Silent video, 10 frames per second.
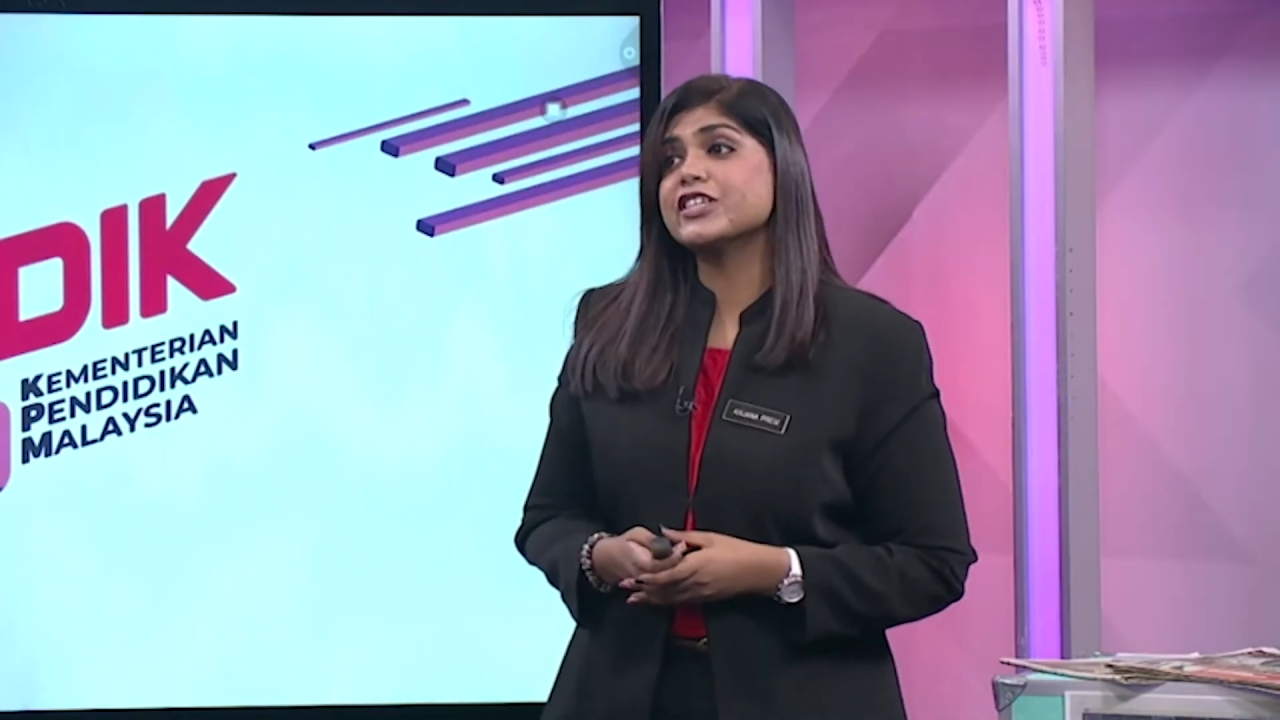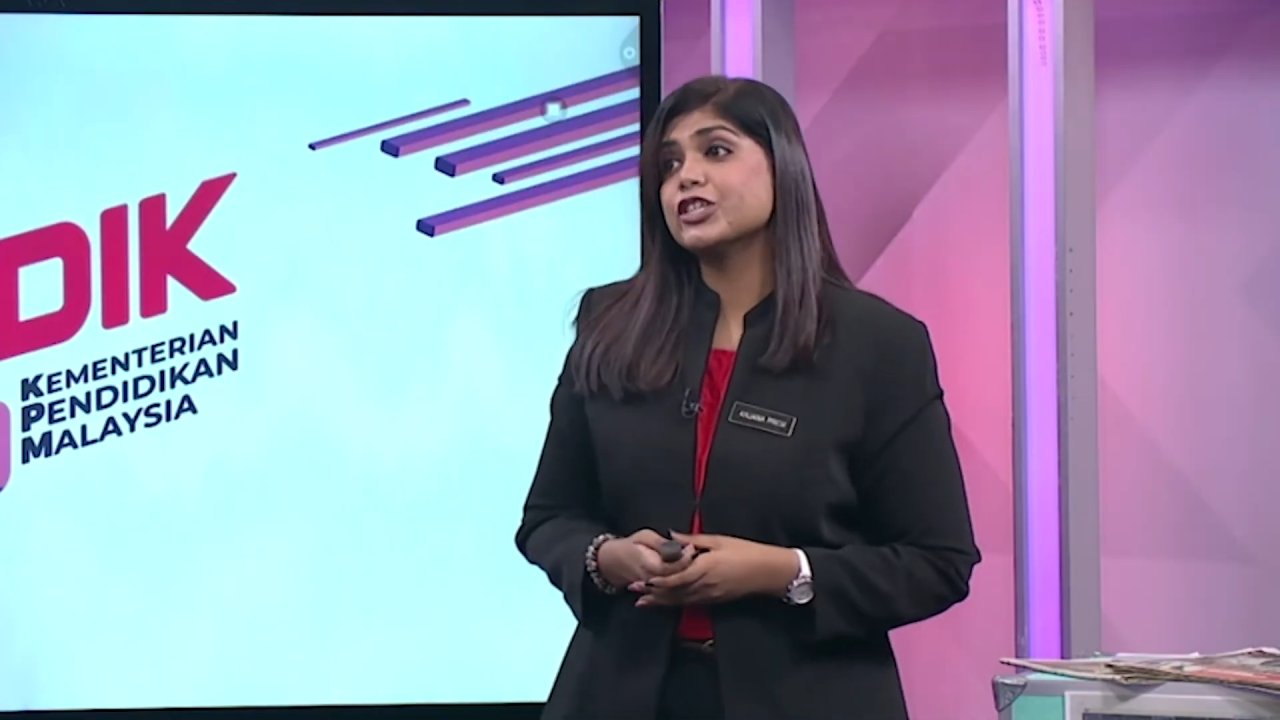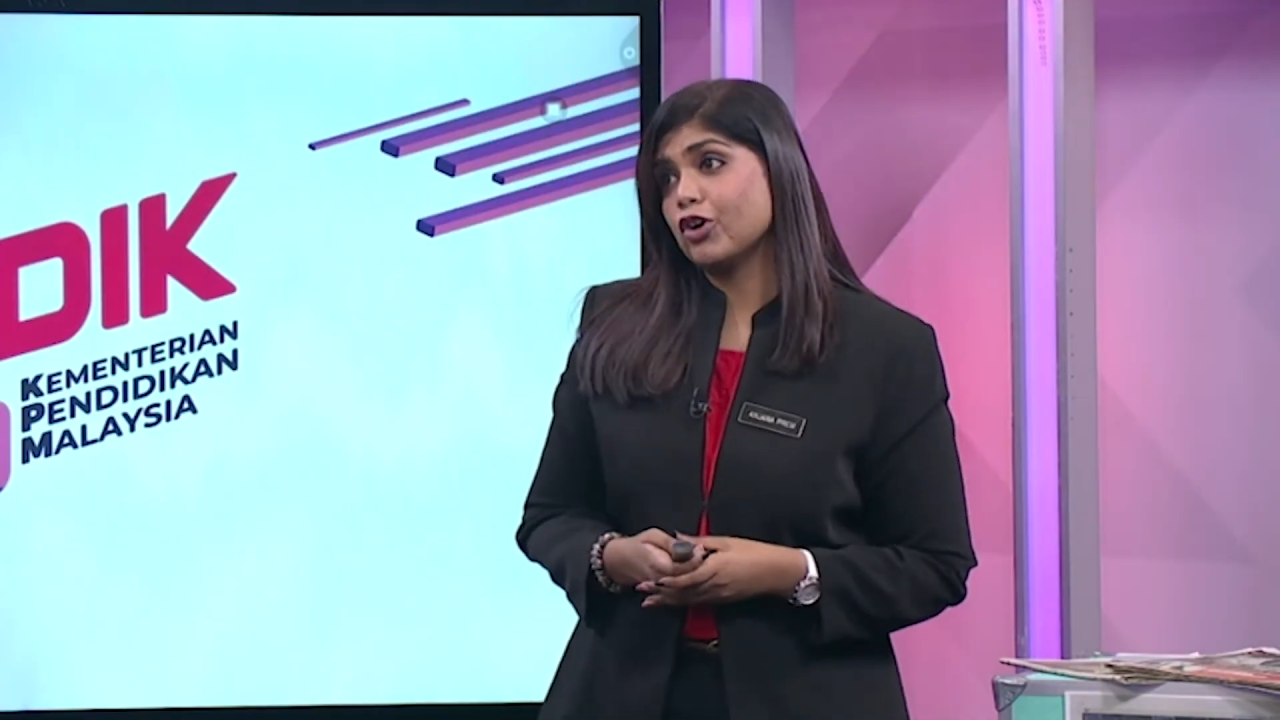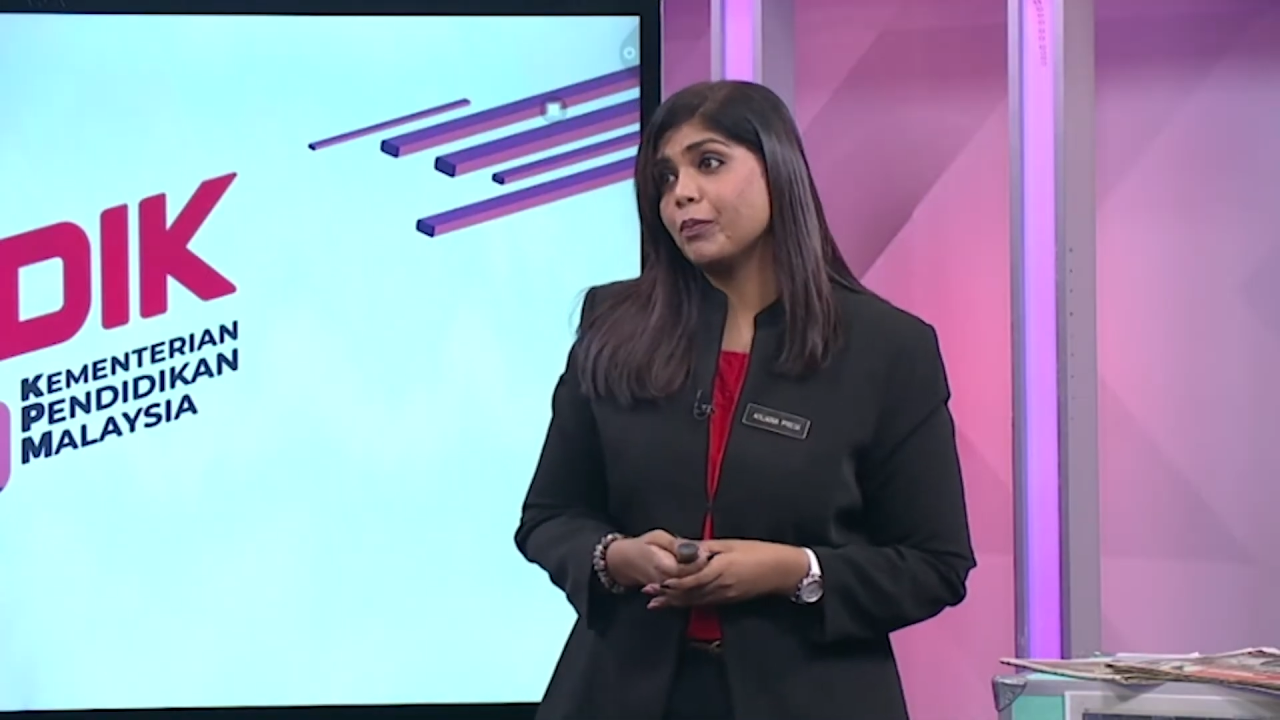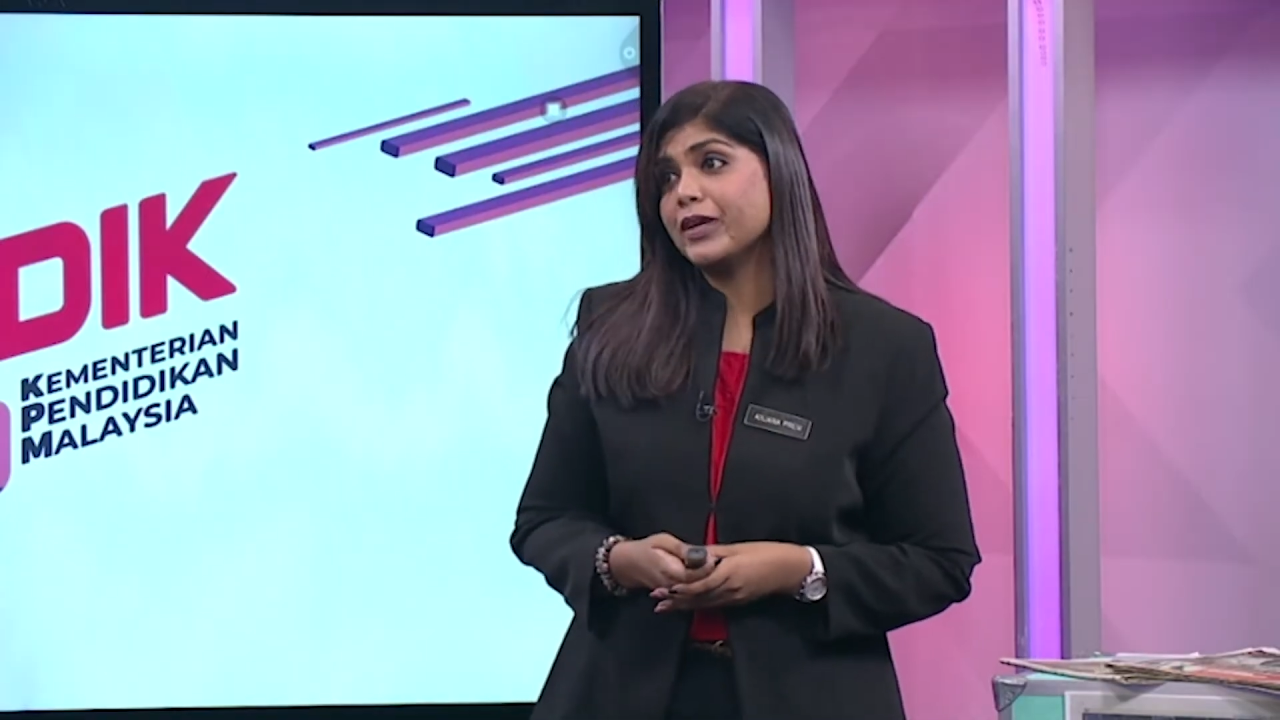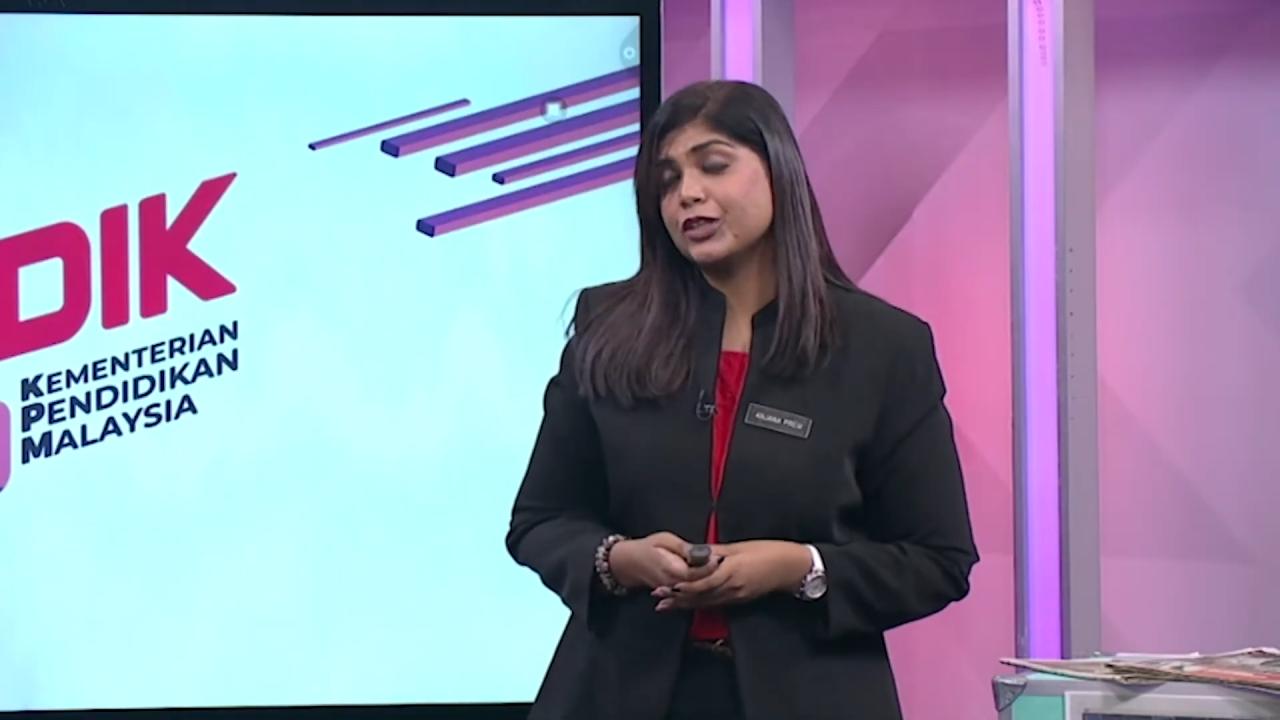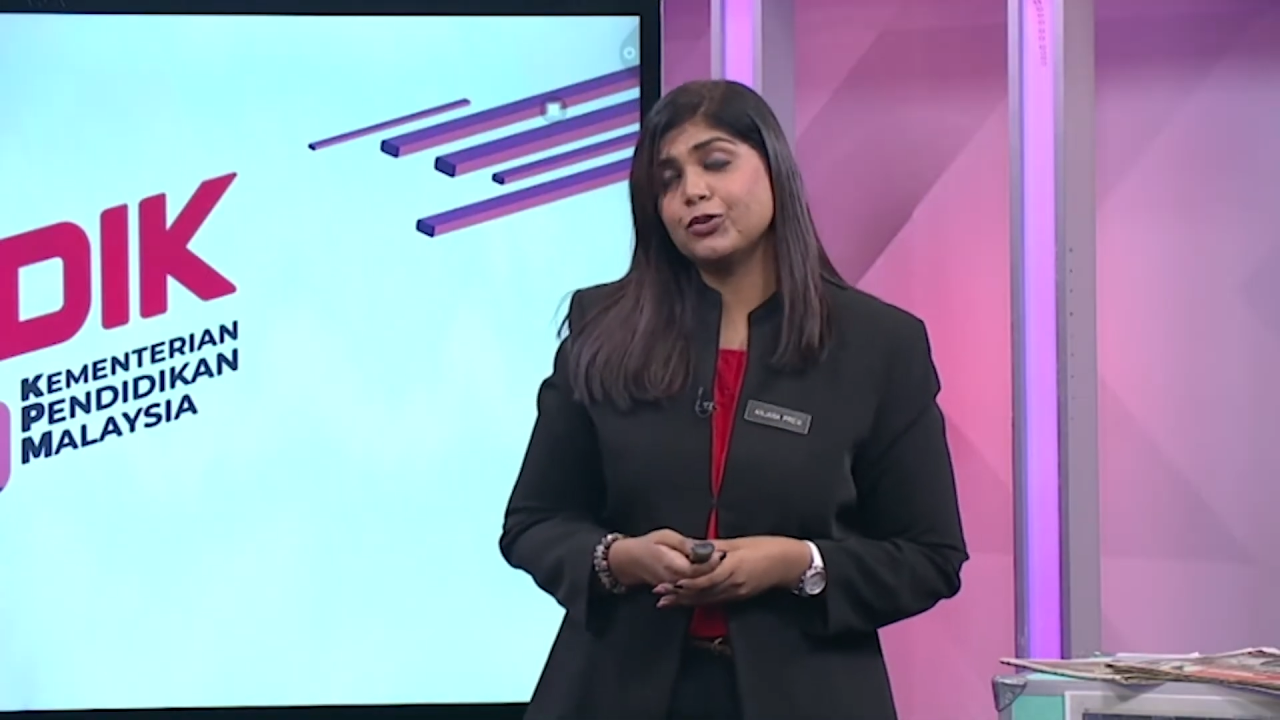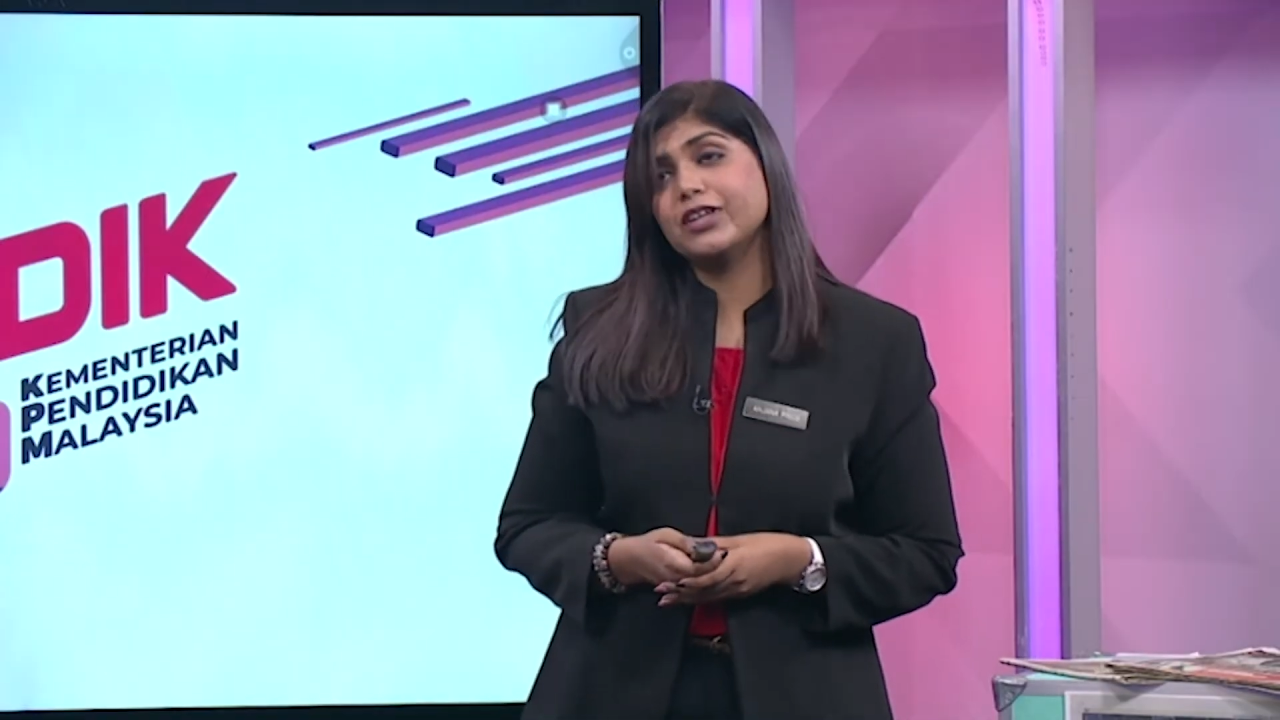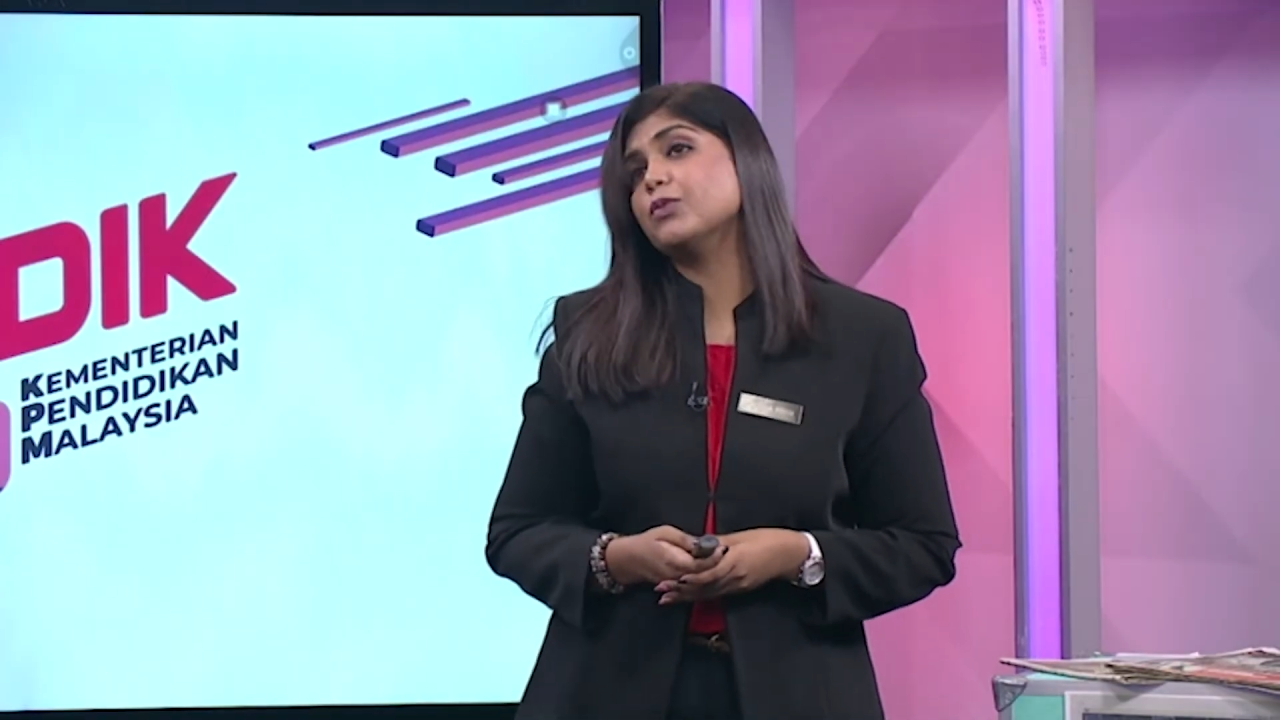topic today,